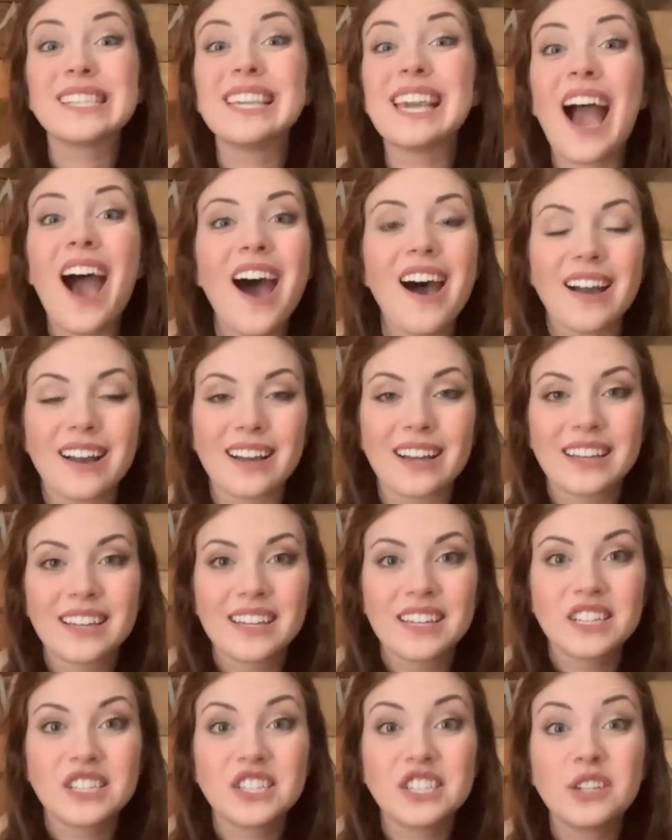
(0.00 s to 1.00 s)
young.
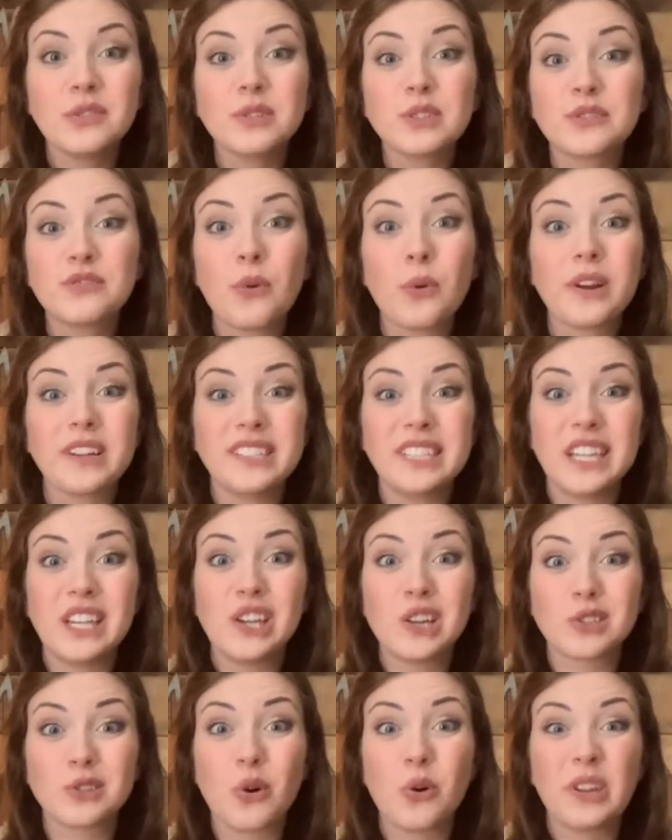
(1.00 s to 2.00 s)
She was 14
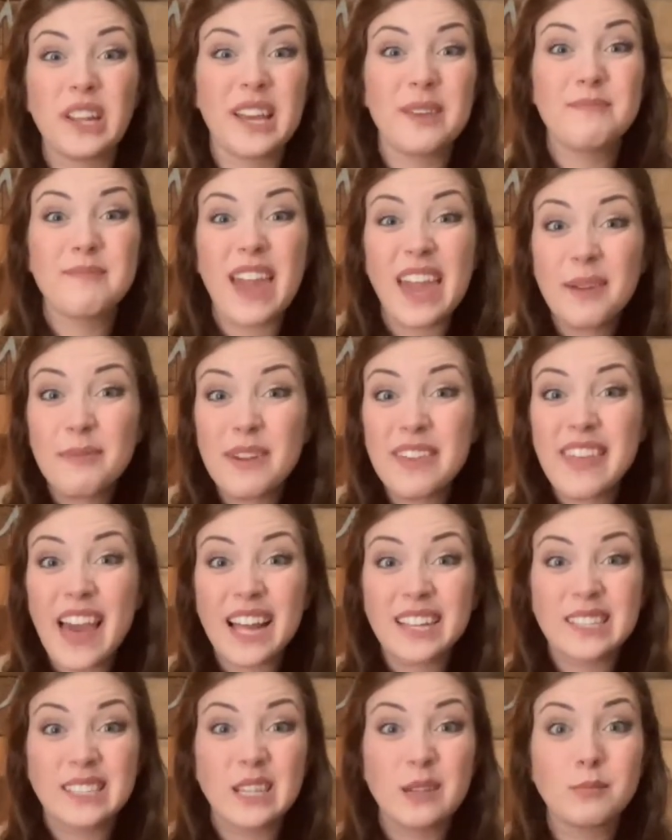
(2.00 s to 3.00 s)
years old, and maybe
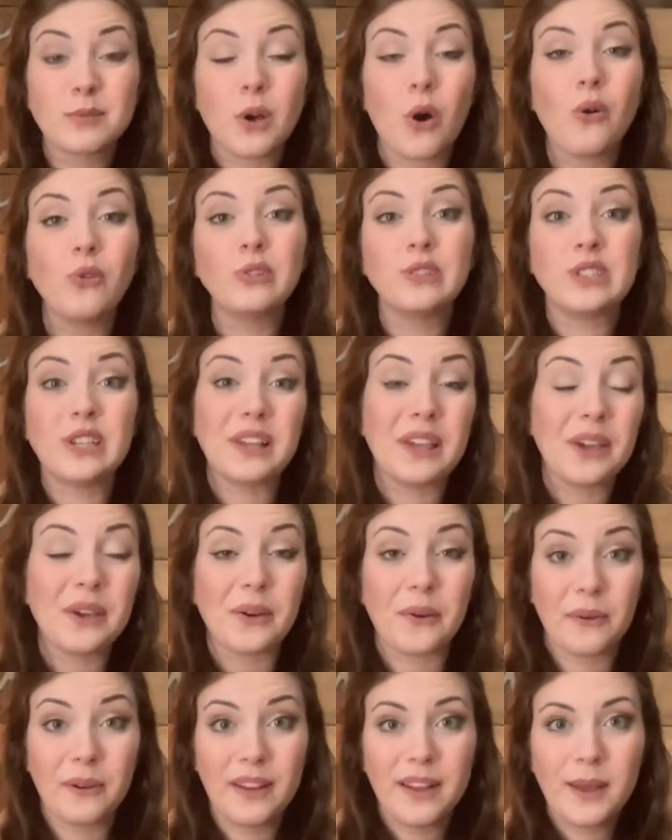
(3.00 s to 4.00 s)
that seems old to
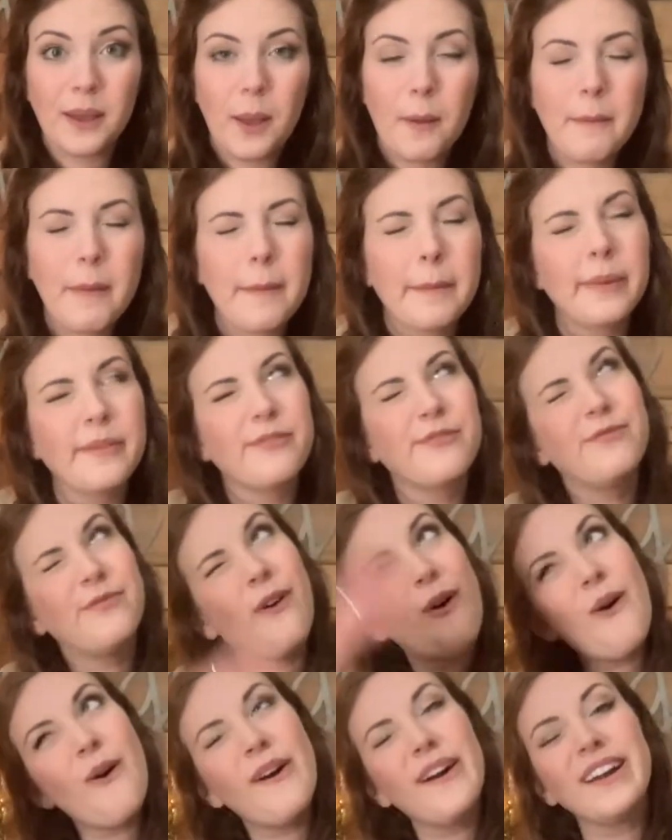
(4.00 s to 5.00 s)
you, but
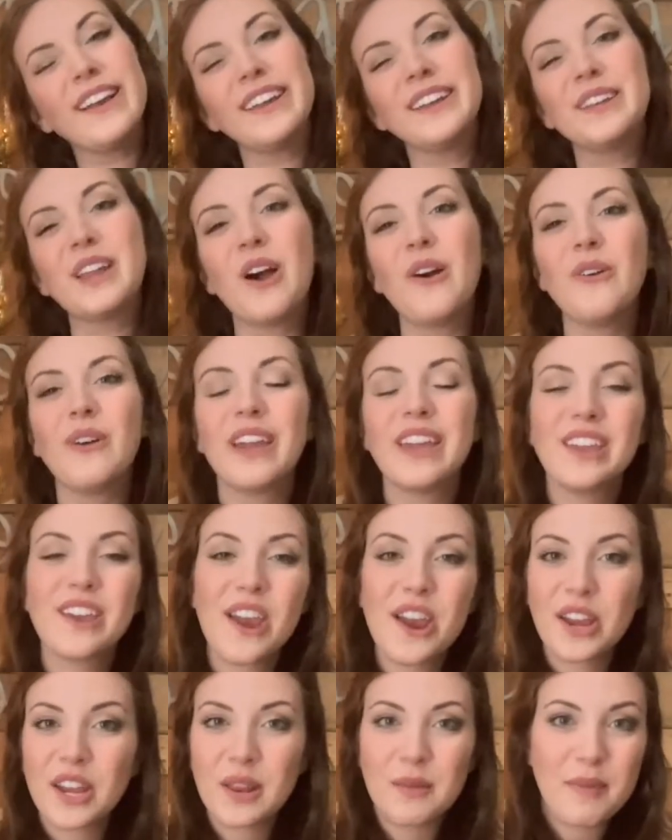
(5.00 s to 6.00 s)
before you know it,
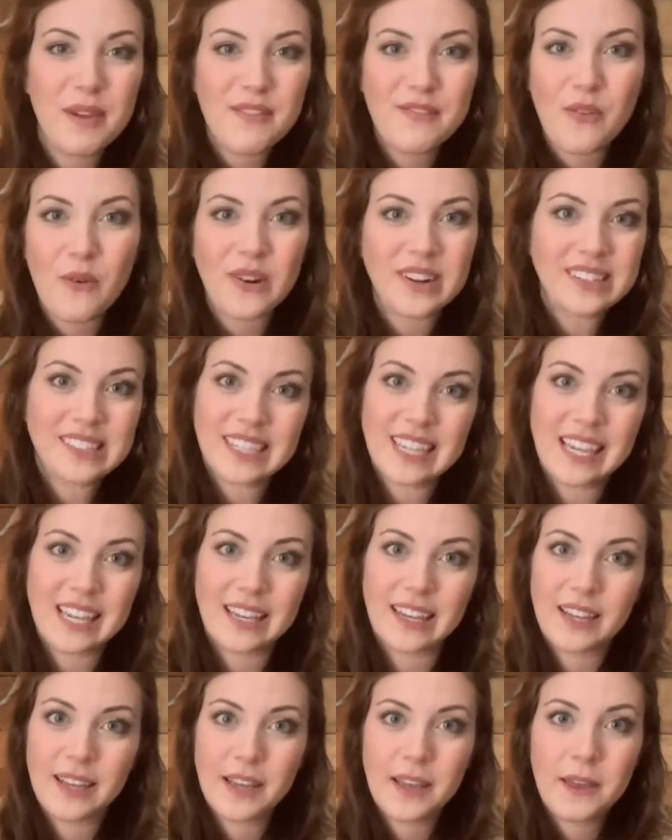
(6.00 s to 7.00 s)
you're gonna be 14.
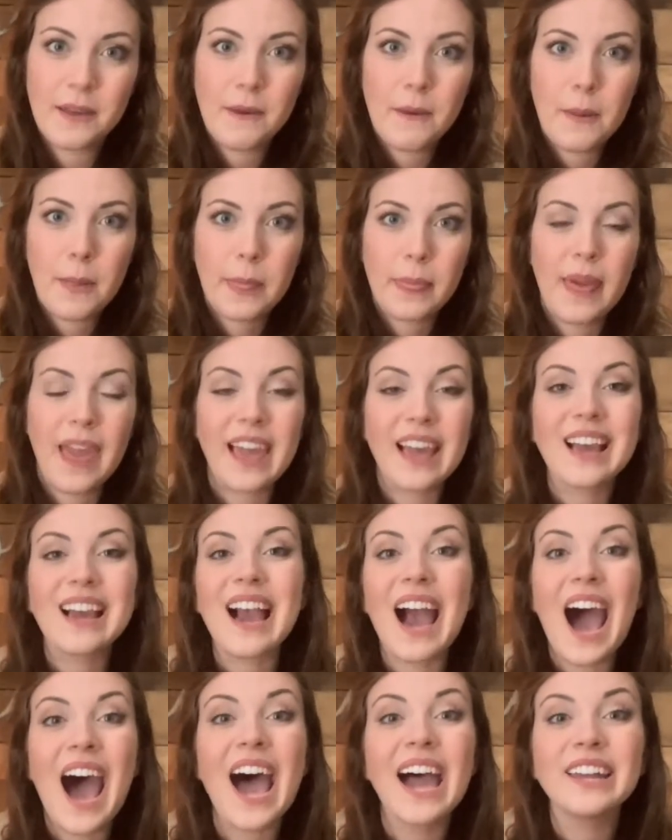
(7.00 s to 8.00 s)
And
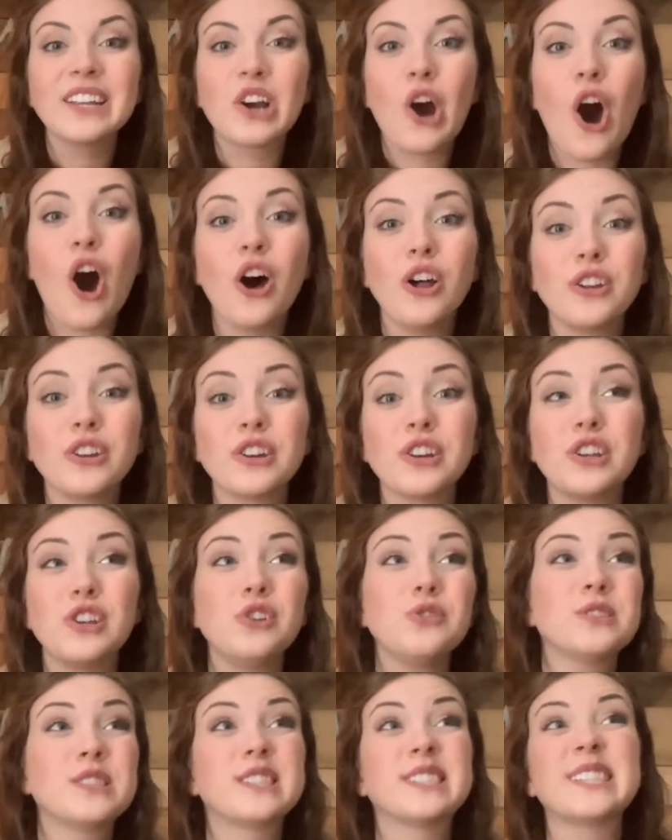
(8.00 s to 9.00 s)
God called her to
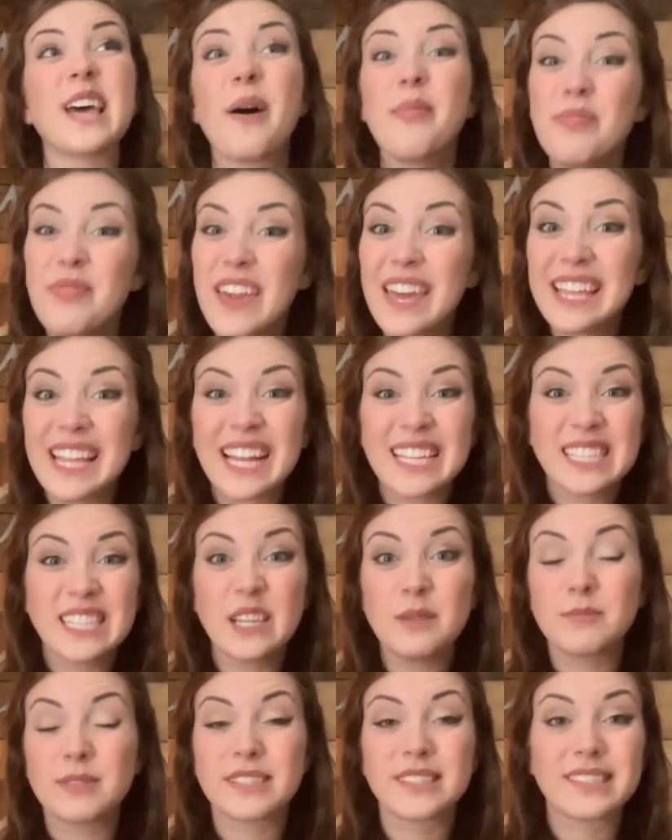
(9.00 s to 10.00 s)
do something that
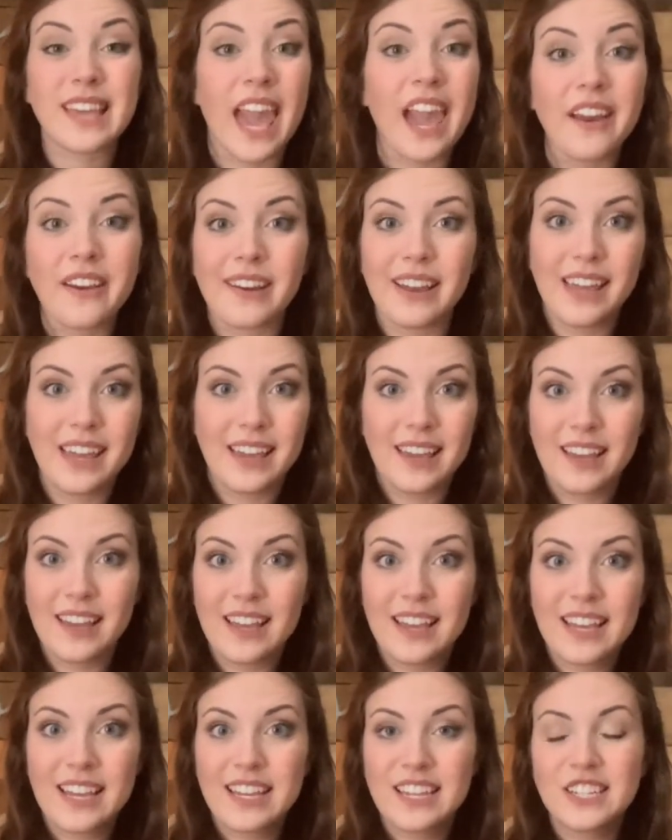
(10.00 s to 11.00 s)
seemed scary.
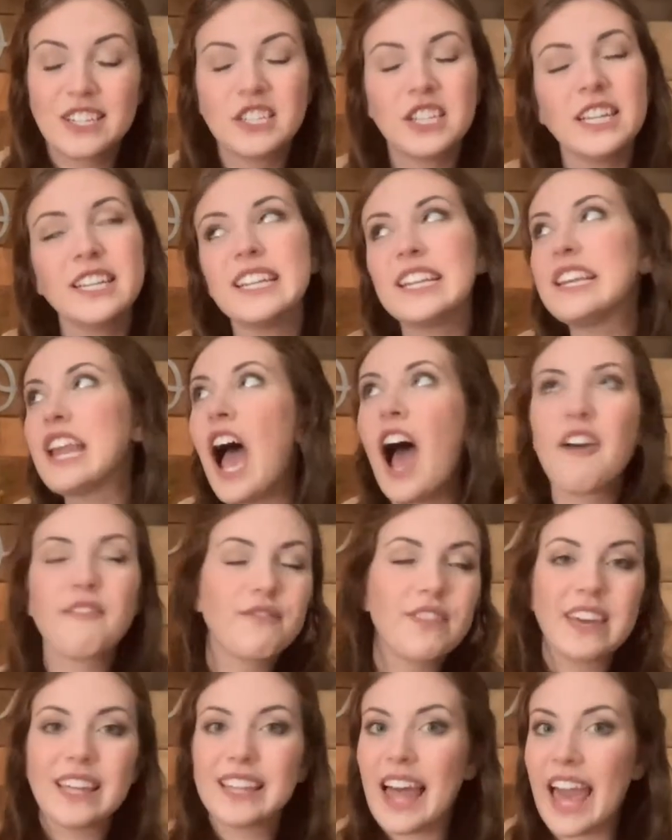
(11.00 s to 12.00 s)
She did not
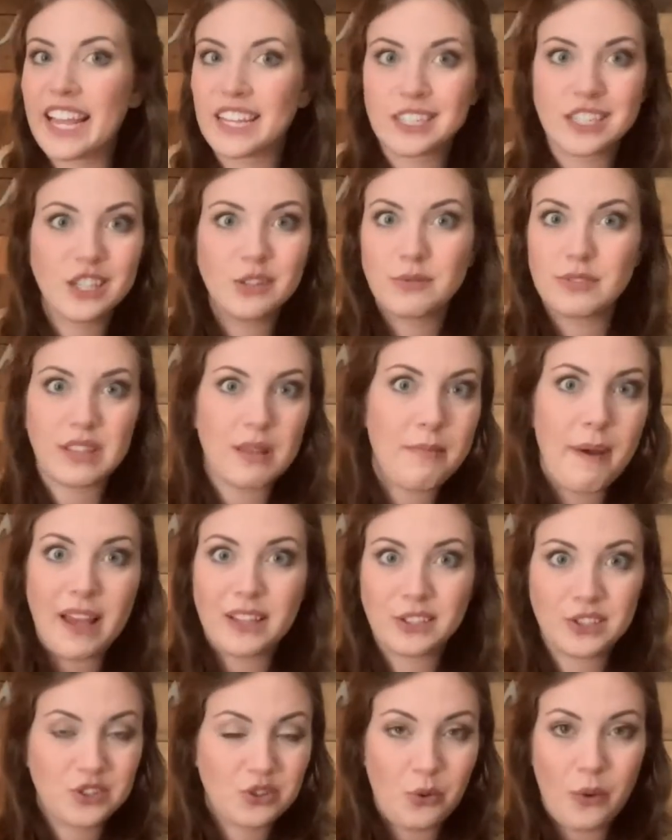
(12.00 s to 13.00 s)
feel like she was the
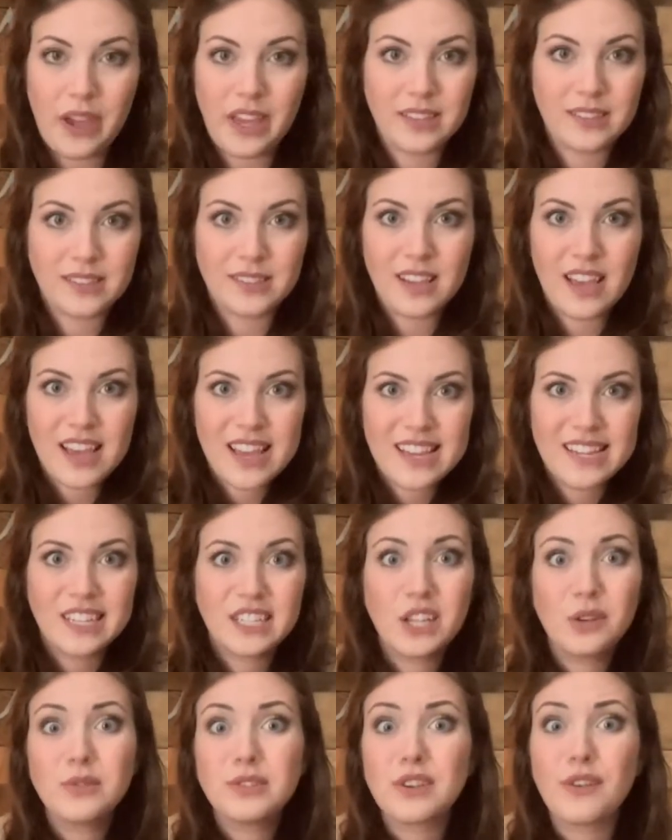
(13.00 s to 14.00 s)
best choice.
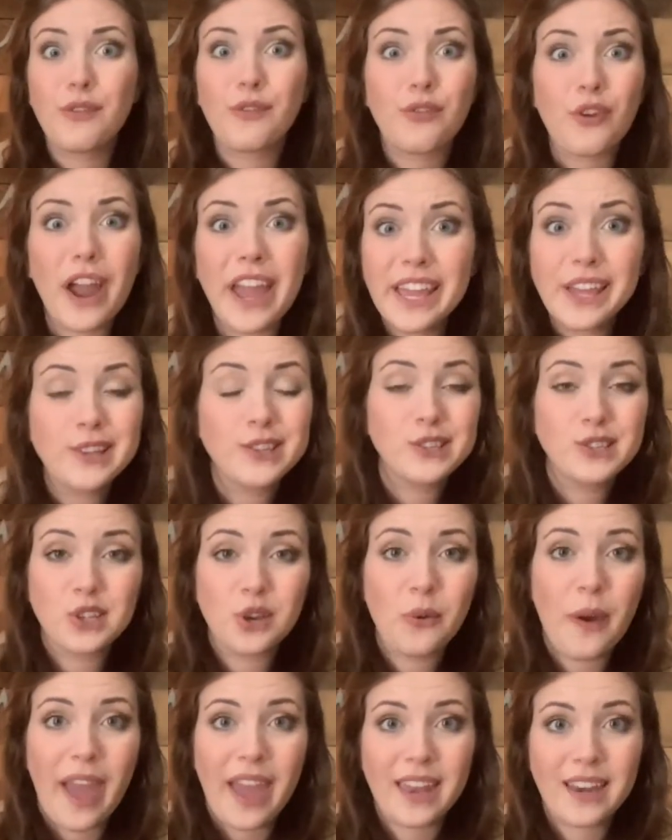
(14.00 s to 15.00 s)
She was afraid to do
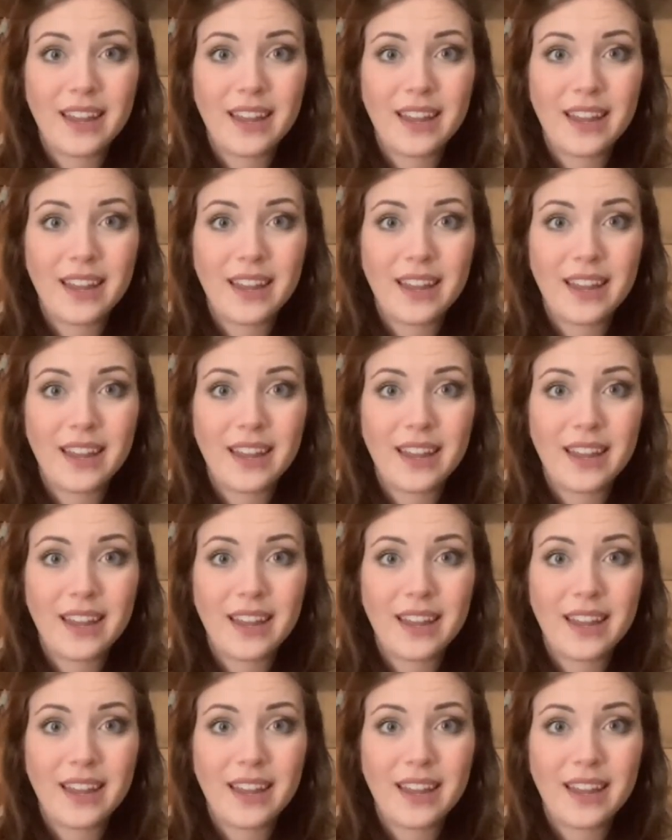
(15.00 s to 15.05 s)
it,